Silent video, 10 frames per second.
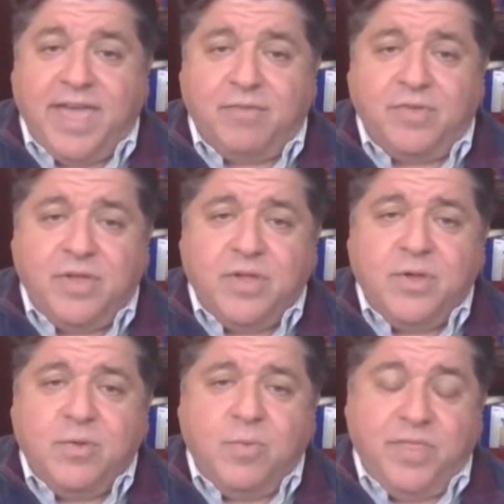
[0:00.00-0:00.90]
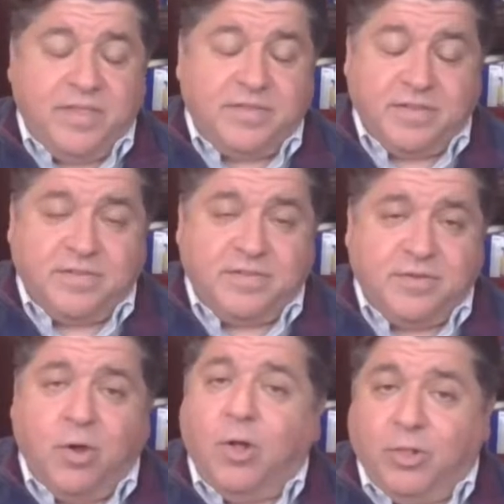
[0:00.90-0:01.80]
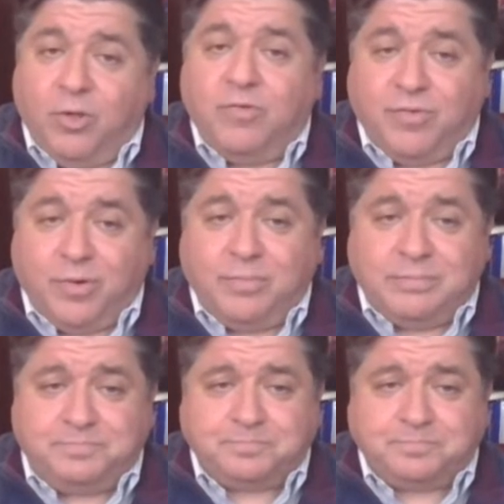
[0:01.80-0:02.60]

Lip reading: have when this is all over.